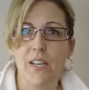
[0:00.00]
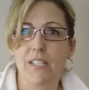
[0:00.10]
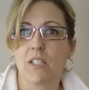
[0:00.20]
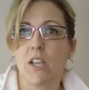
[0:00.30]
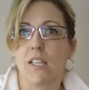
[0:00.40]

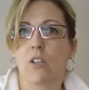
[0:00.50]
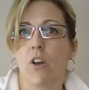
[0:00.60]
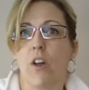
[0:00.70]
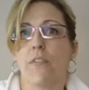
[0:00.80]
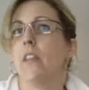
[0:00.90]
has
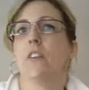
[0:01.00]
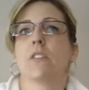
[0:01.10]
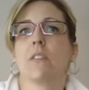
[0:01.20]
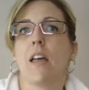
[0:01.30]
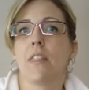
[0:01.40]
gone off and
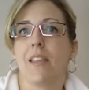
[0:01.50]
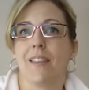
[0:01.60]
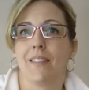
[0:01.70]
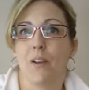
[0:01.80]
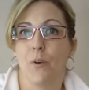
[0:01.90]
there's
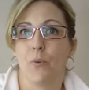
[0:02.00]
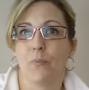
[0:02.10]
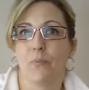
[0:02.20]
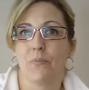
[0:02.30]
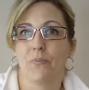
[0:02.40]
nothing in the
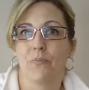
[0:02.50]
home,